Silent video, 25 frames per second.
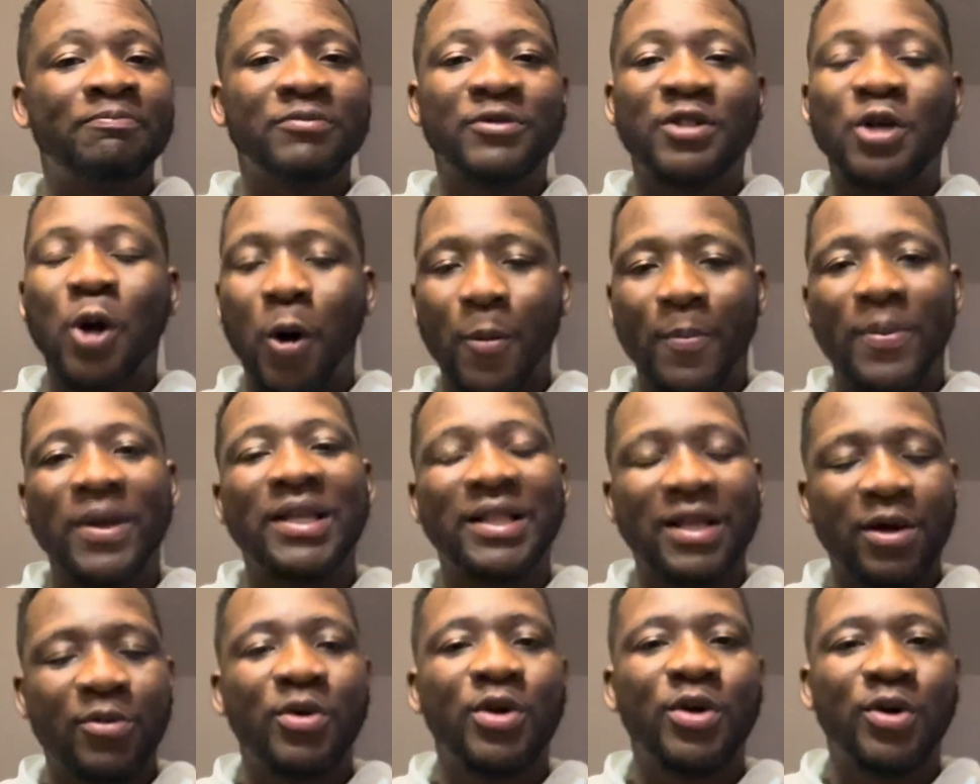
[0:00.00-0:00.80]
topic
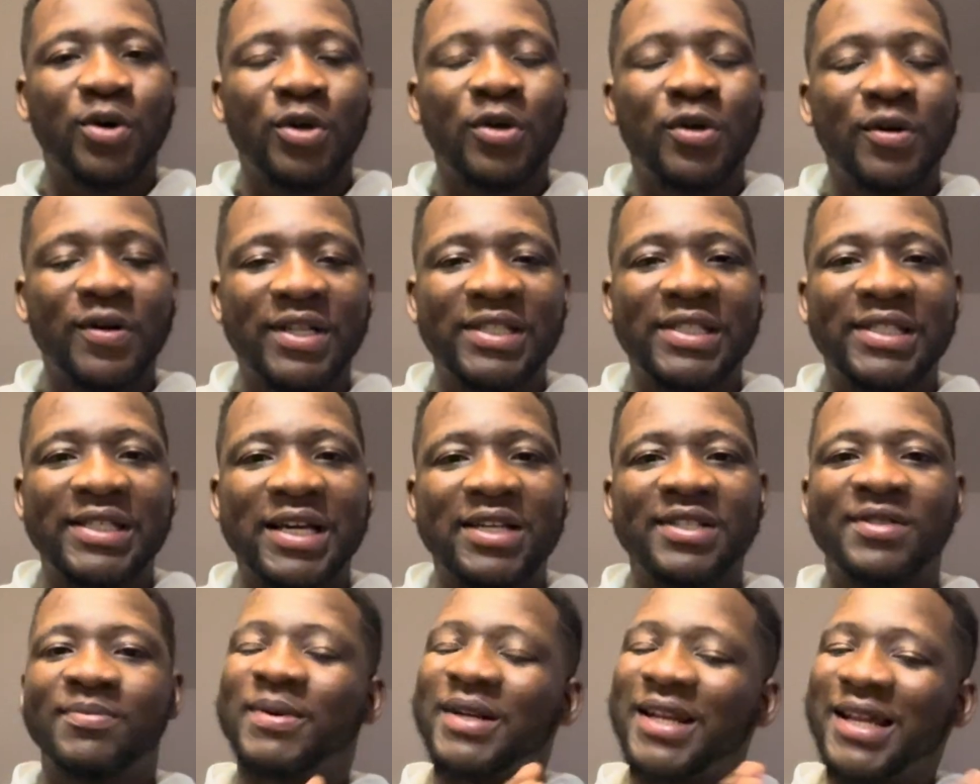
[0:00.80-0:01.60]
that we're going to
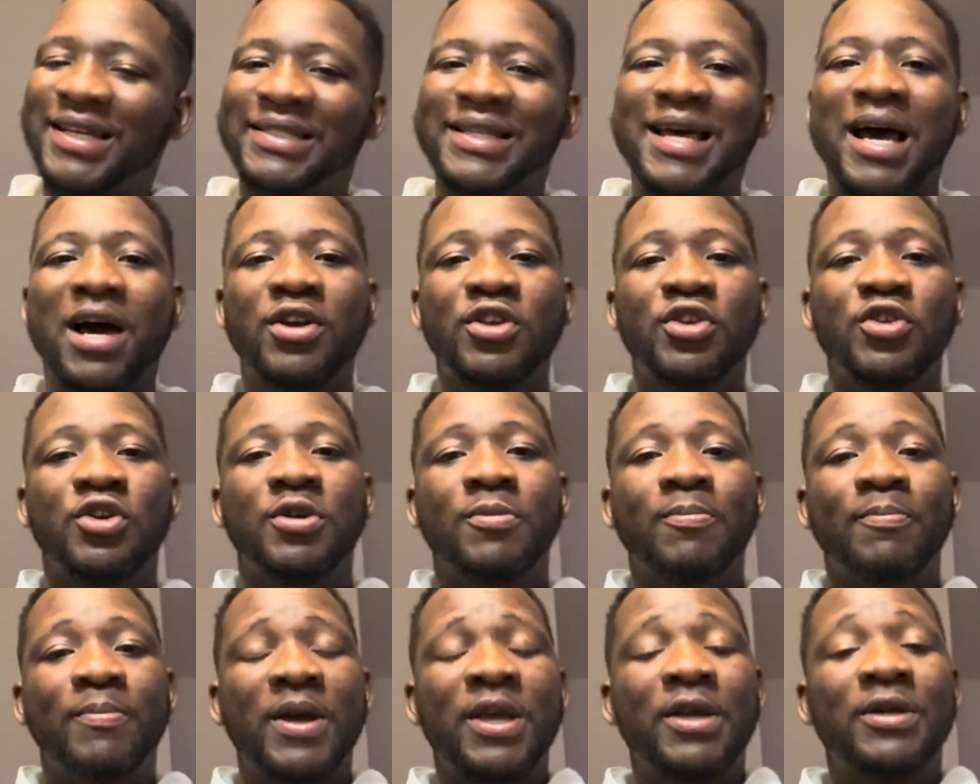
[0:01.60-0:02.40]
discuss, but that's how you
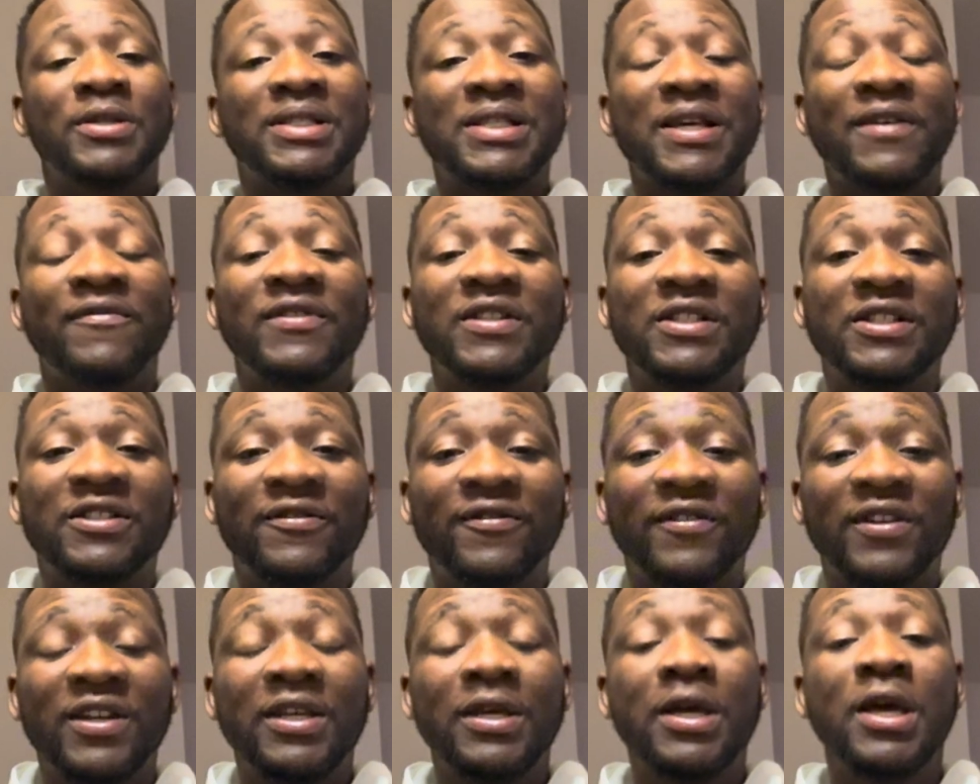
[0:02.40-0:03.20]
can pay your service
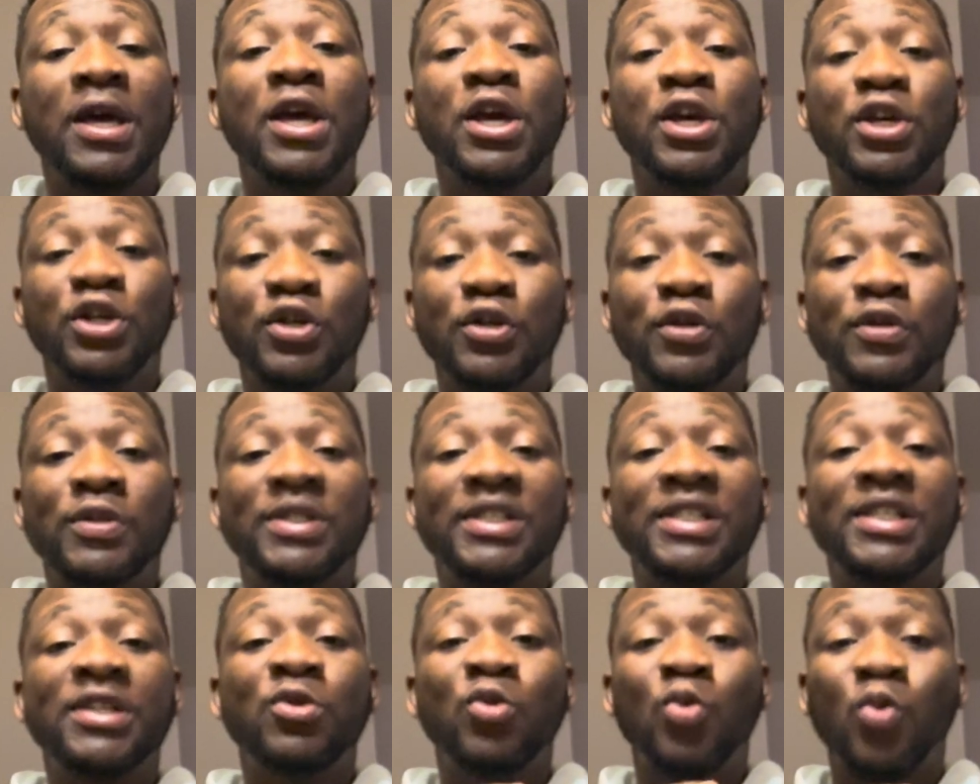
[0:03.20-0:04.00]
fee
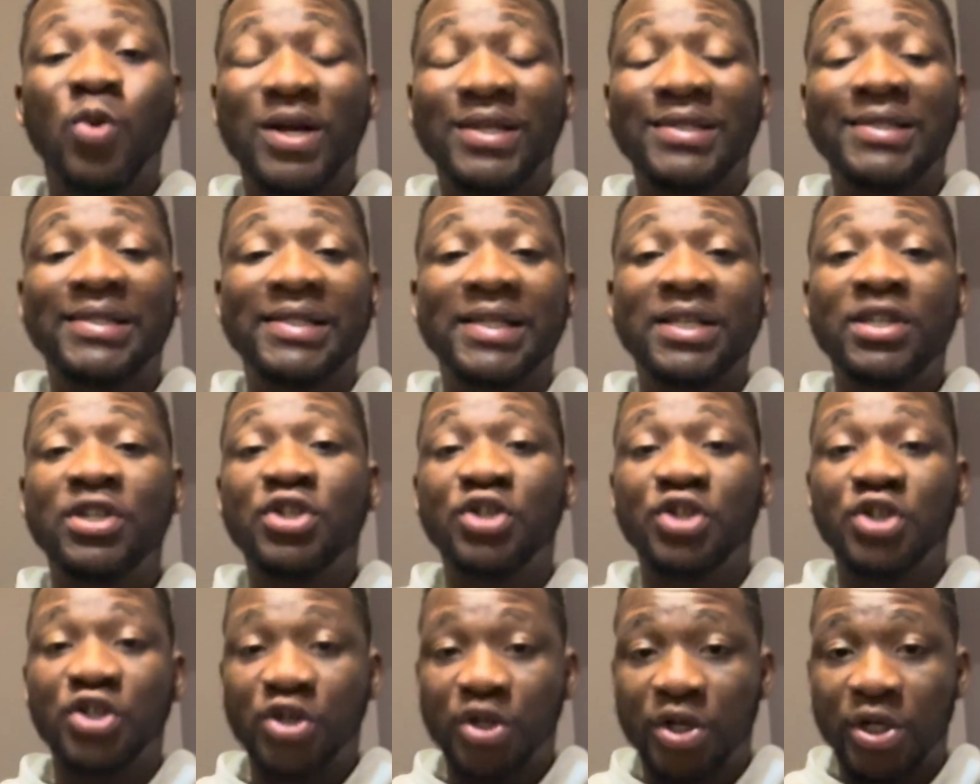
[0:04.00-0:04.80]
using Western
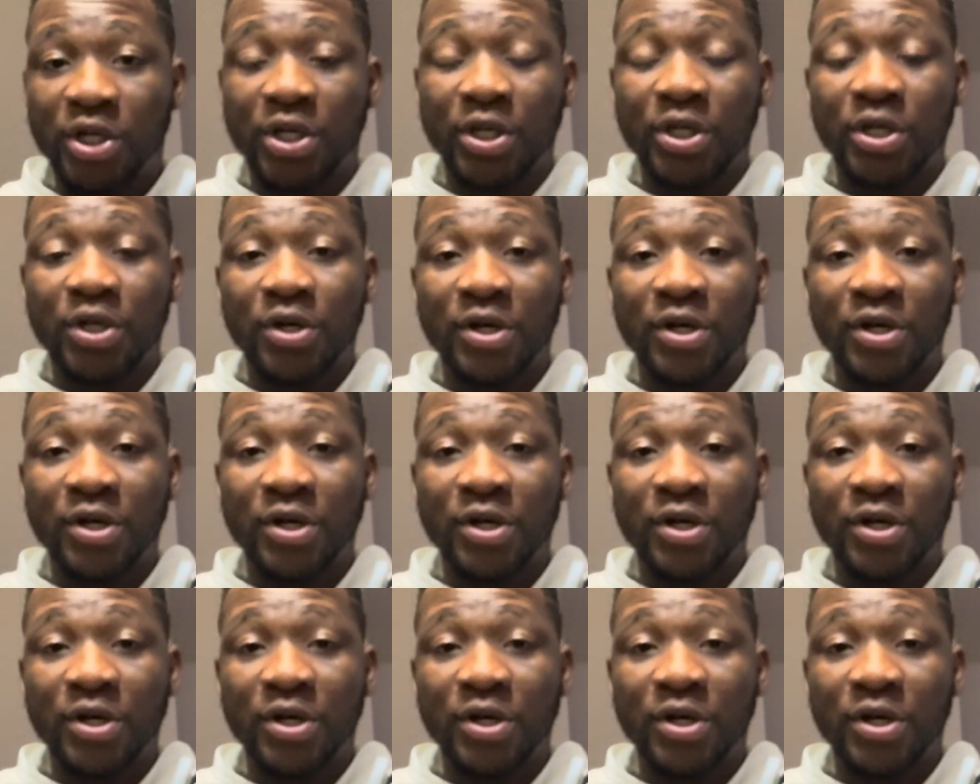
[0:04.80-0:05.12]
Union.